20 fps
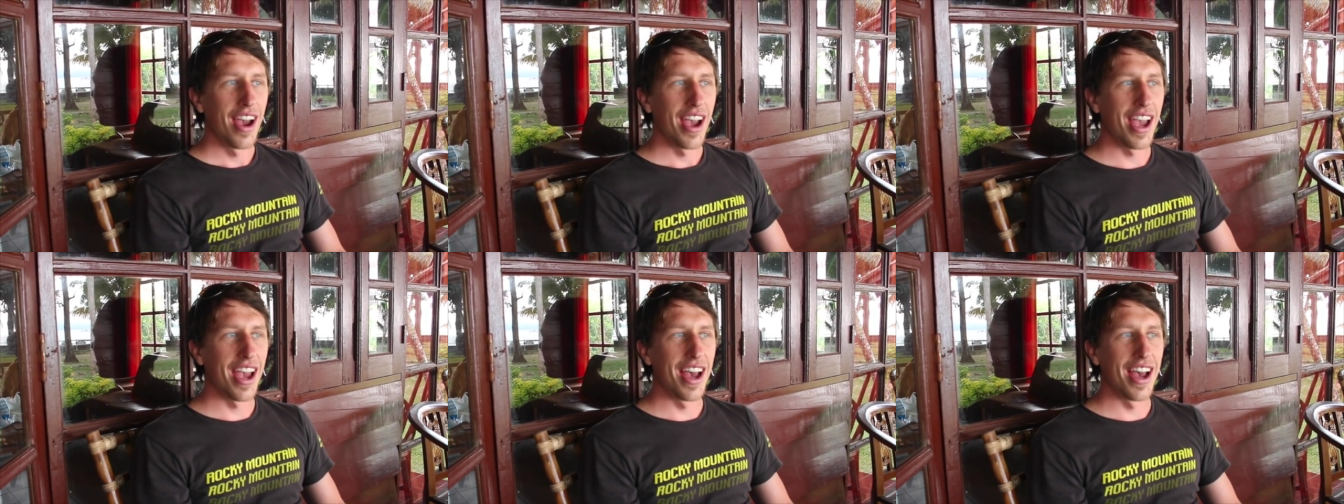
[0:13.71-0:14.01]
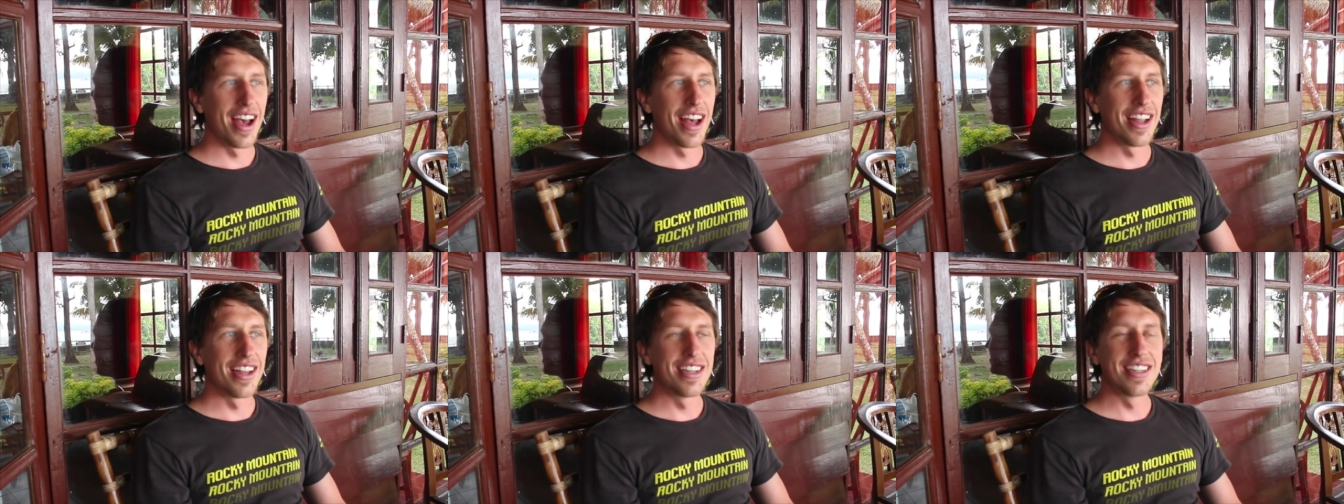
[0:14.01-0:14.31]

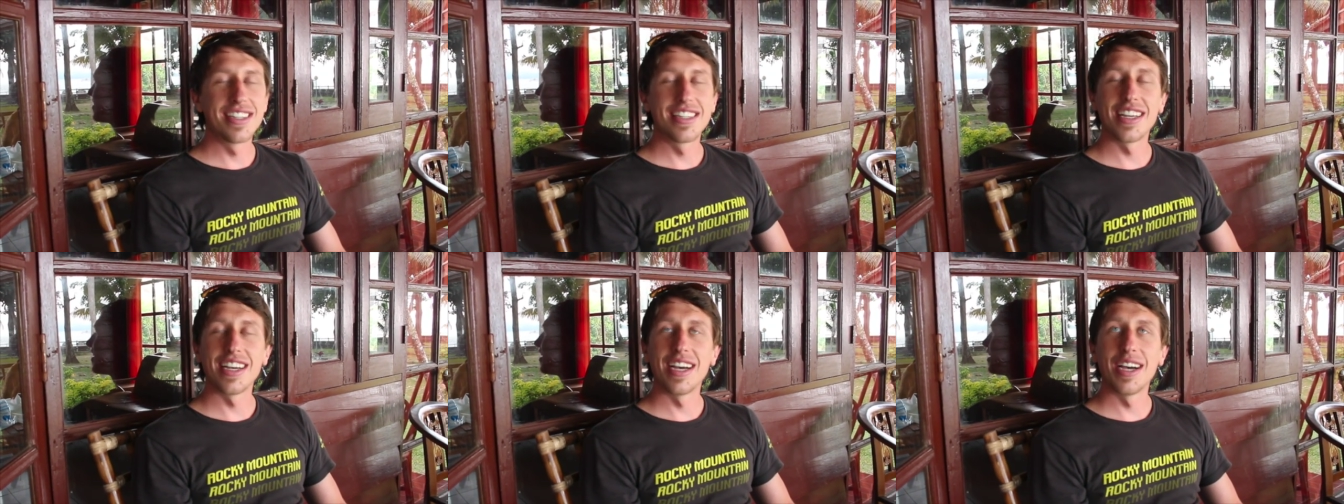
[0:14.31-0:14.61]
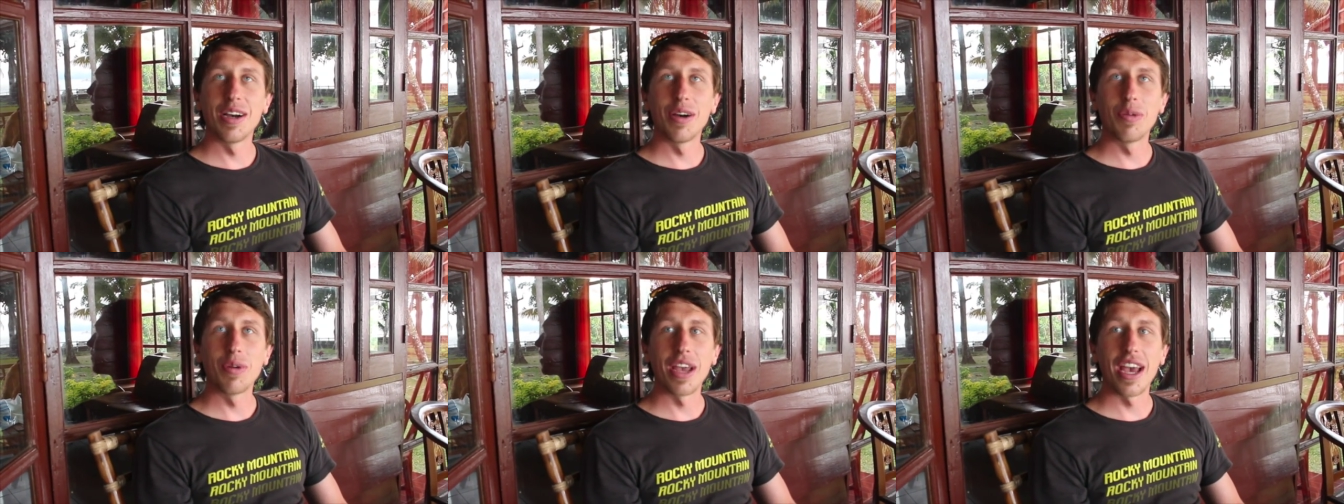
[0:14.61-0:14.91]
and
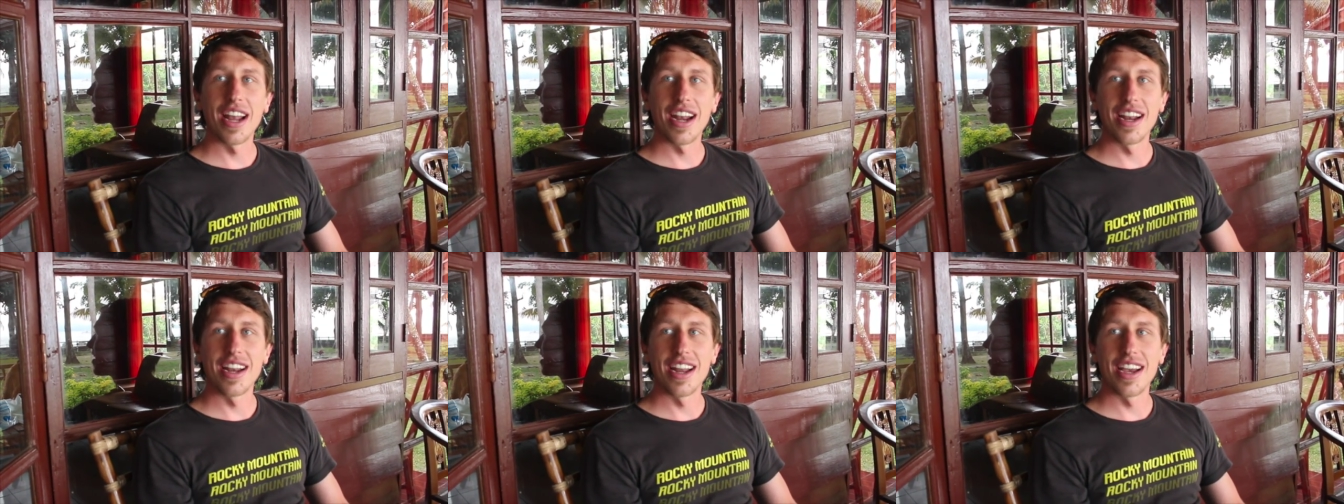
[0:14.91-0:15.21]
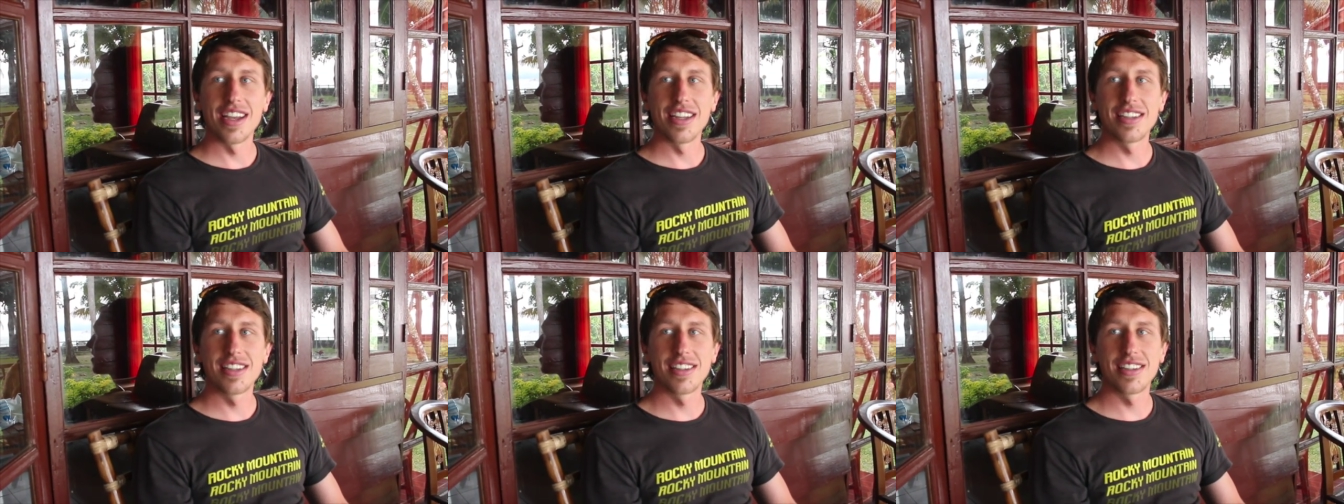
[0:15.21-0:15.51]
uh, we had a
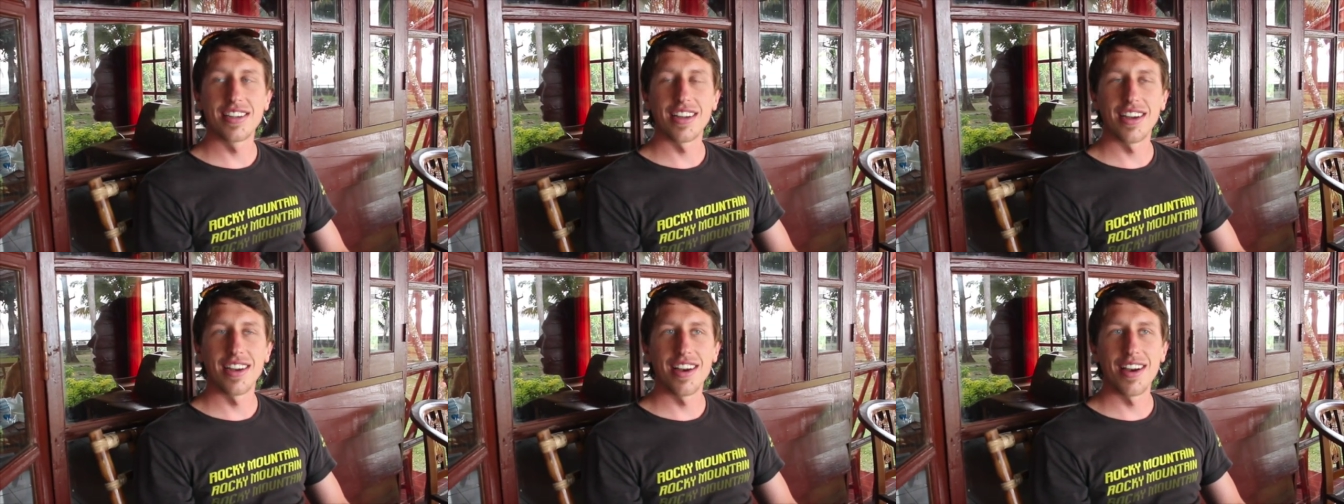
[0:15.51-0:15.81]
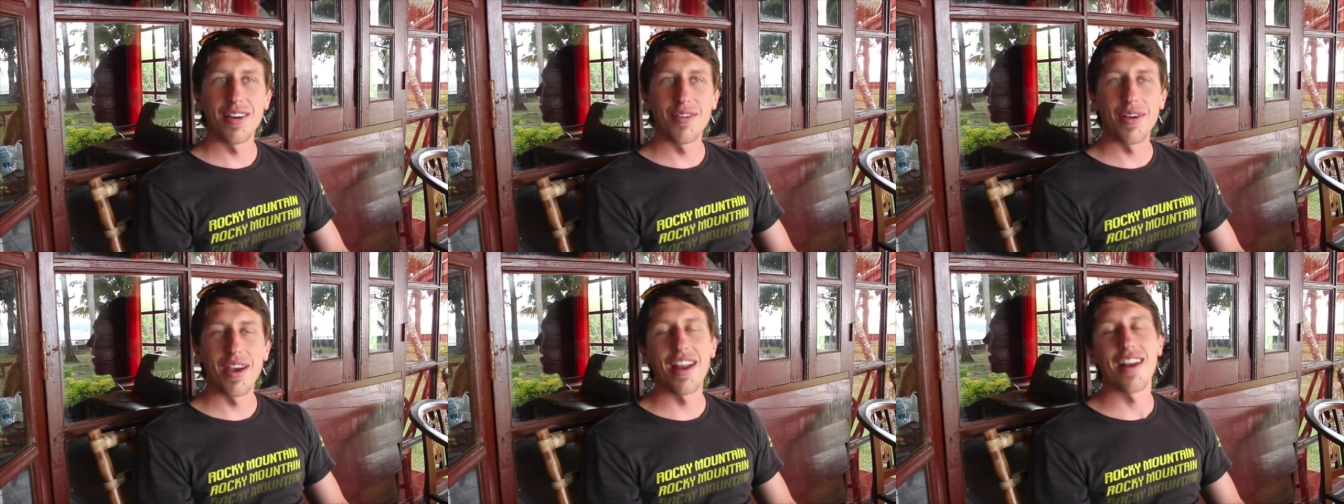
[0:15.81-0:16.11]
nice
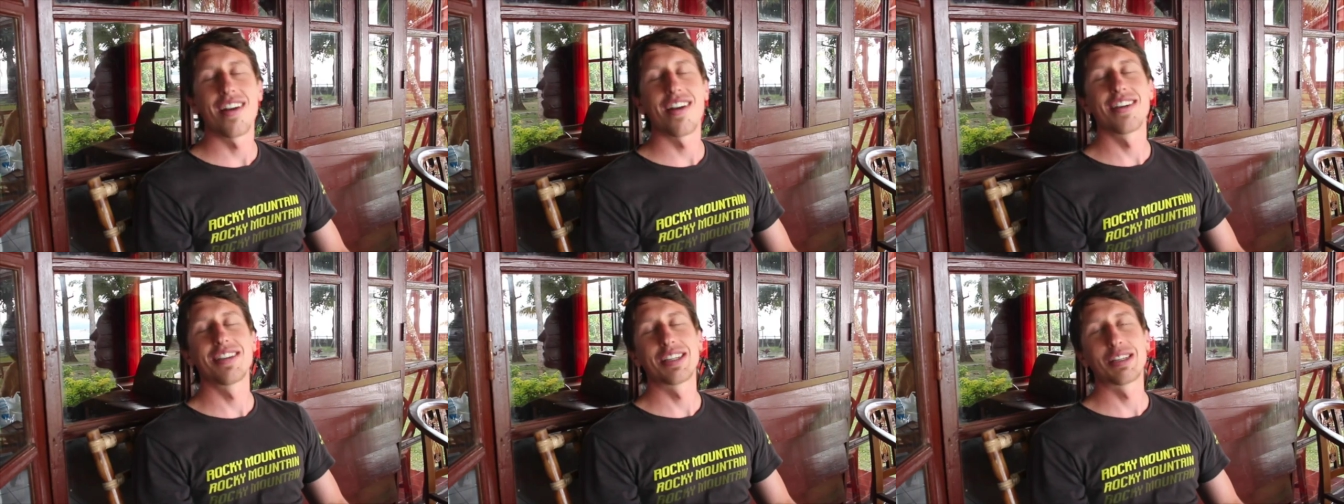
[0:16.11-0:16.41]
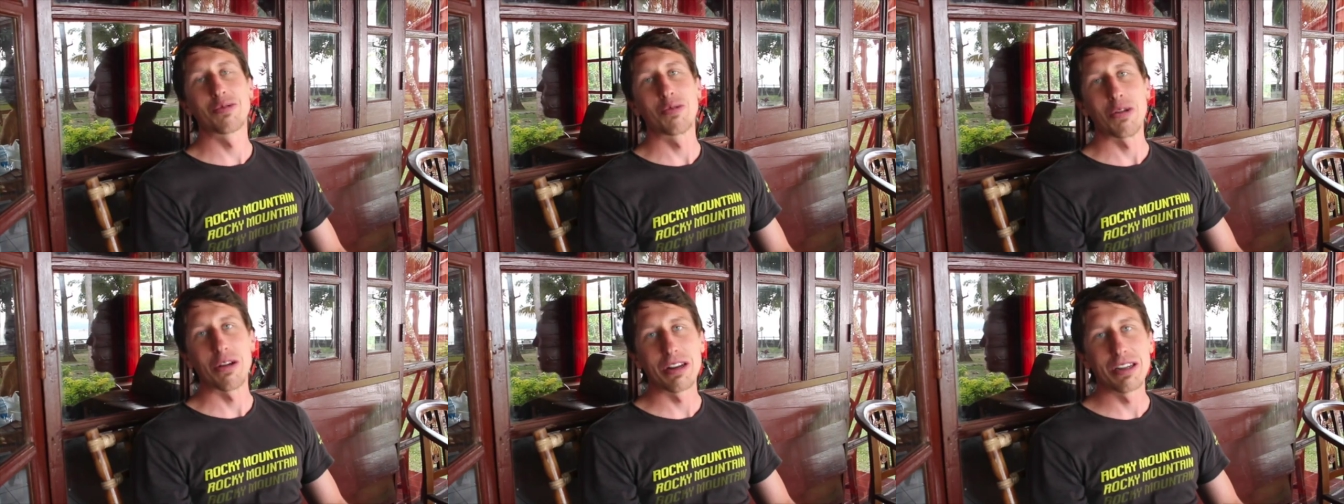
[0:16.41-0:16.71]
uh, we had a nice
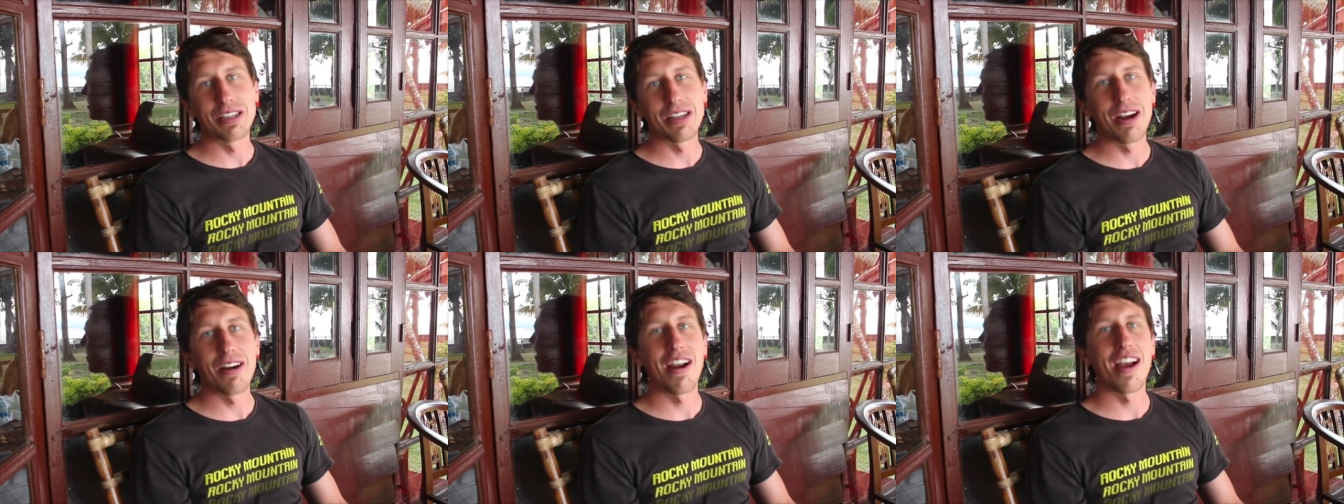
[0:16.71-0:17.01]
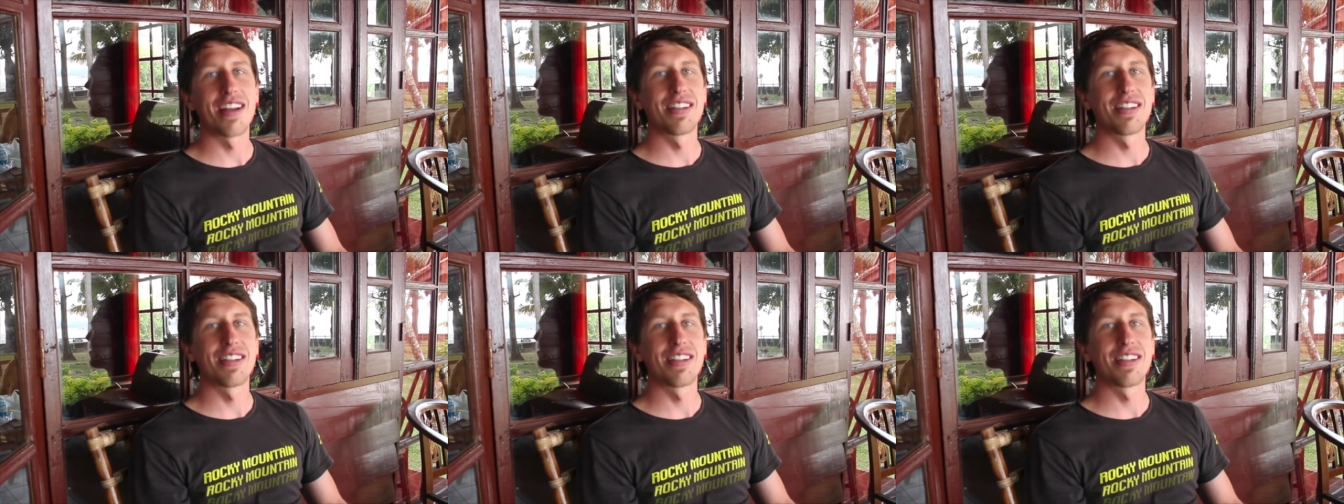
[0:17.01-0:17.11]
experience there.